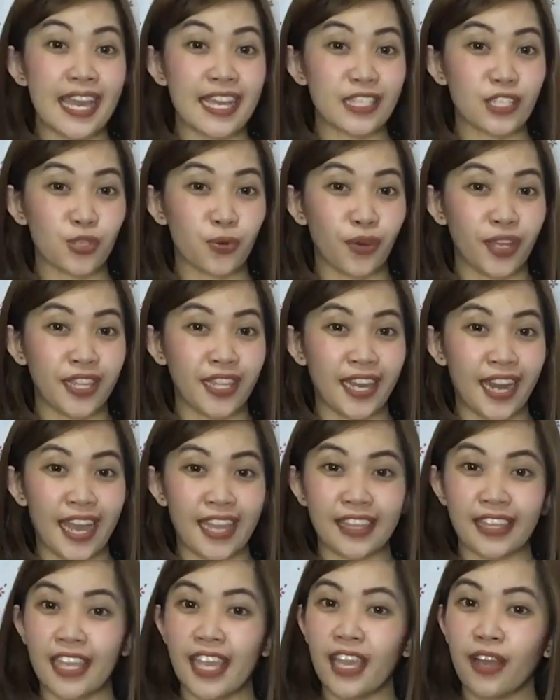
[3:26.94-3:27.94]
is
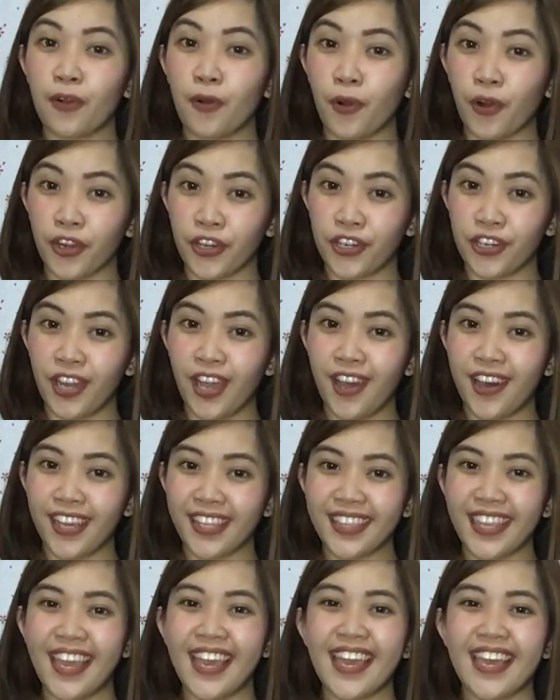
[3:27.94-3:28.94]
quadratic or
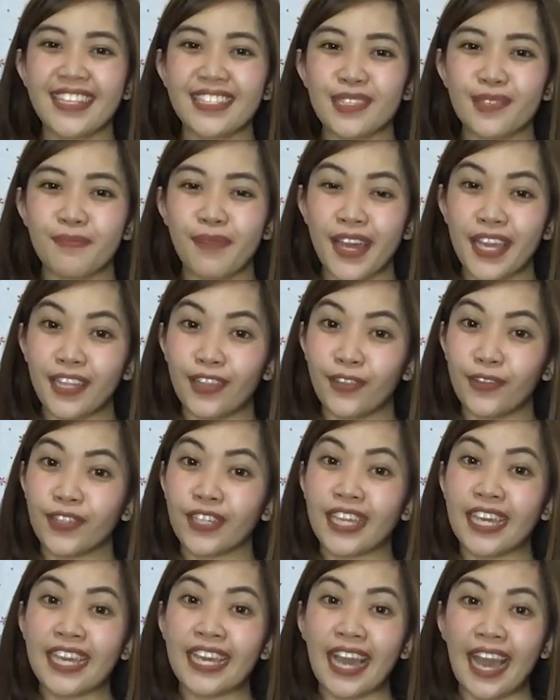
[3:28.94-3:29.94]
not is by
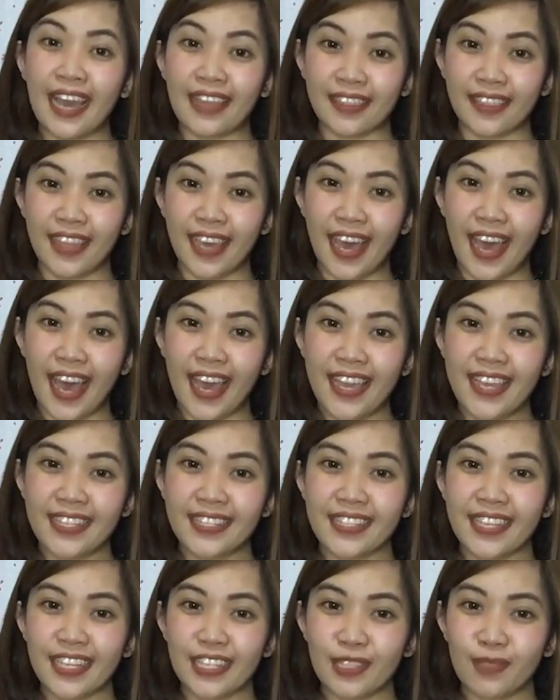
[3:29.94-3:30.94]
looking at the
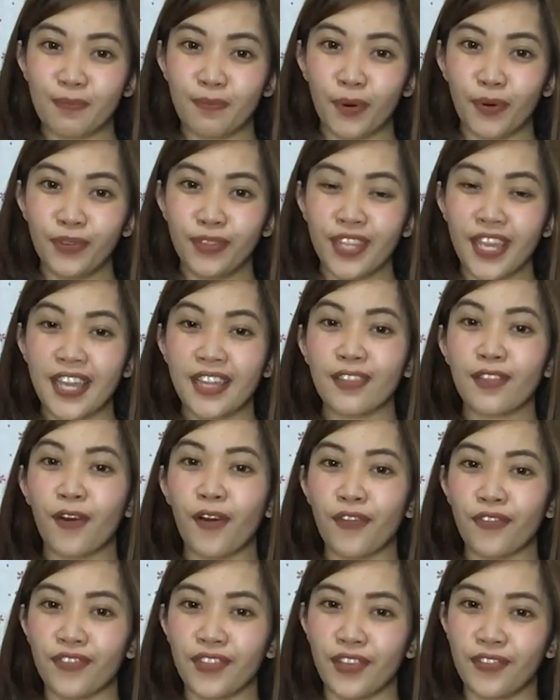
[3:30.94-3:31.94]
highest exponent
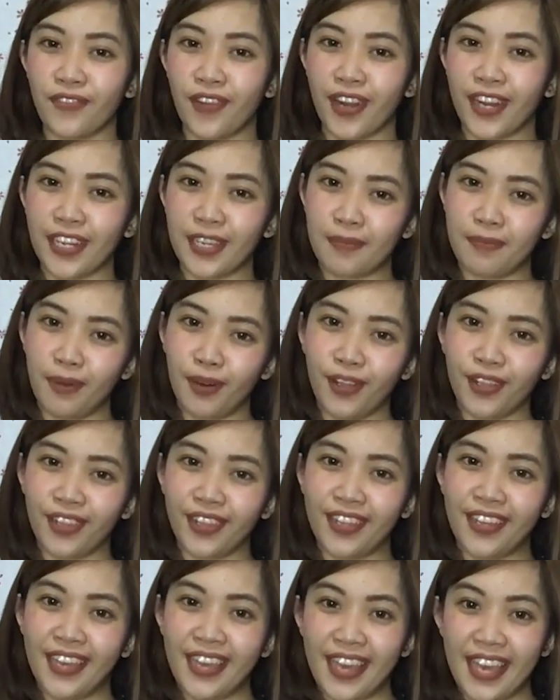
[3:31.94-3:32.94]
of the
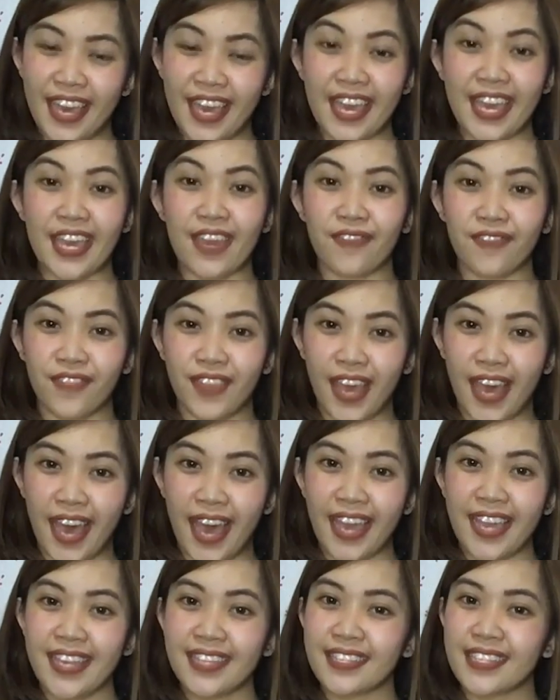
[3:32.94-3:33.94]
variable. If the
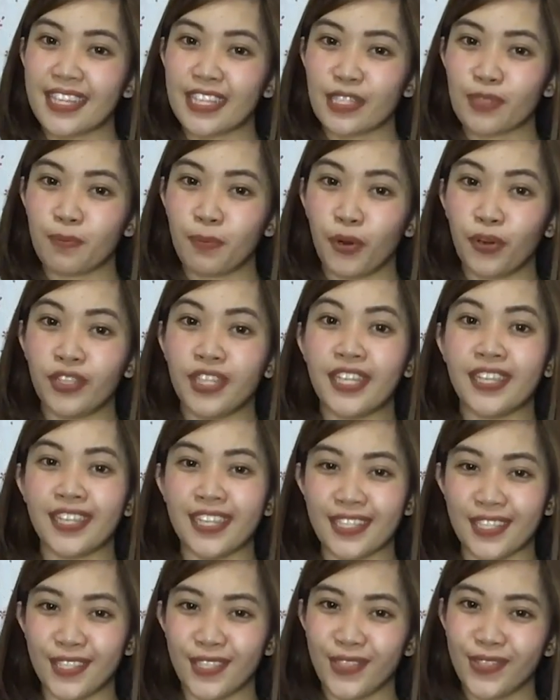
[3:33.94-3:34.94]
highest exponent
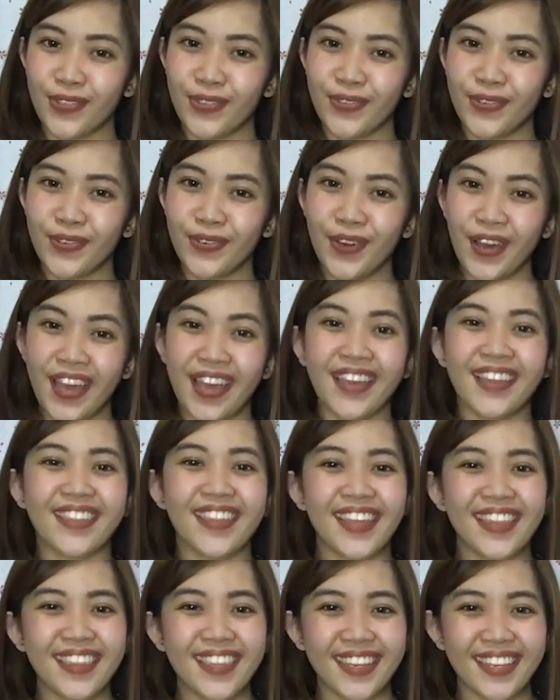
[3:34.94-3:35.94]
is 2,
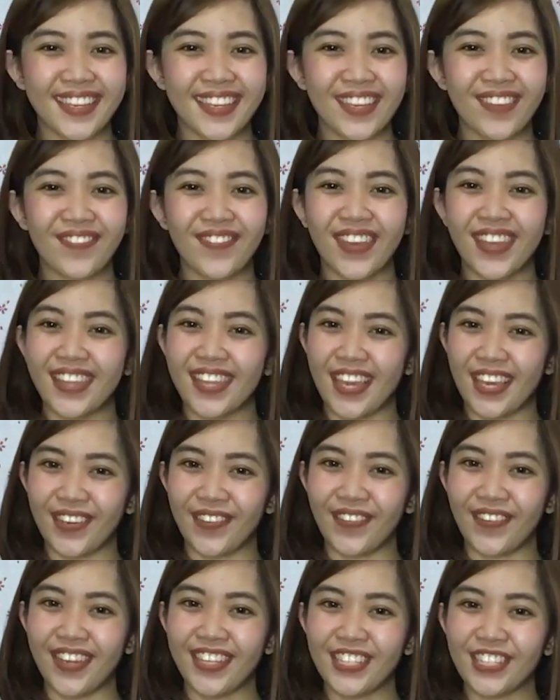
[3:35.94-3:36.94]
then the given
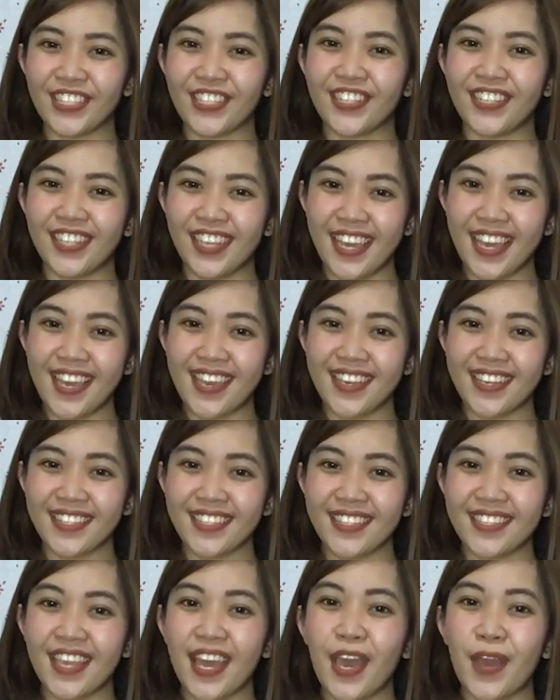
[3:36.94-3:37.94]
equation
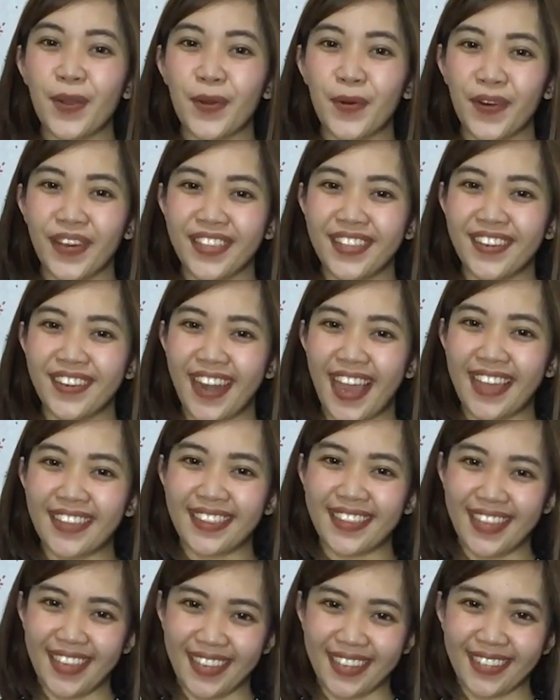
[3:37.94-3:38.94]
is
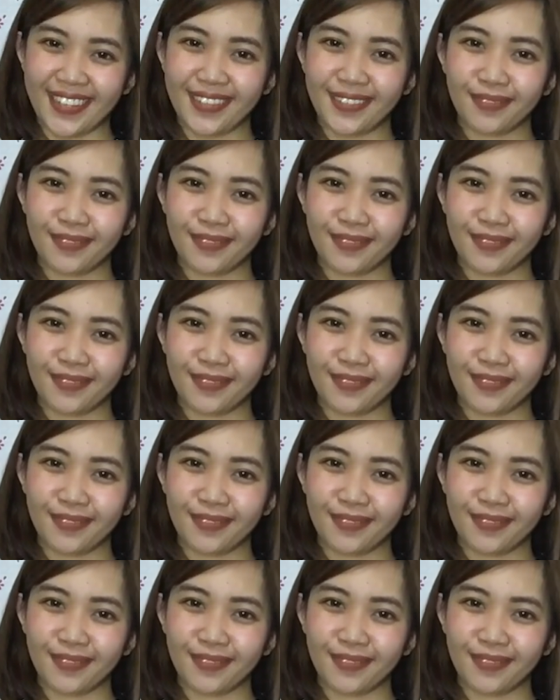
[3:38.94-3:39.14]
quadratic.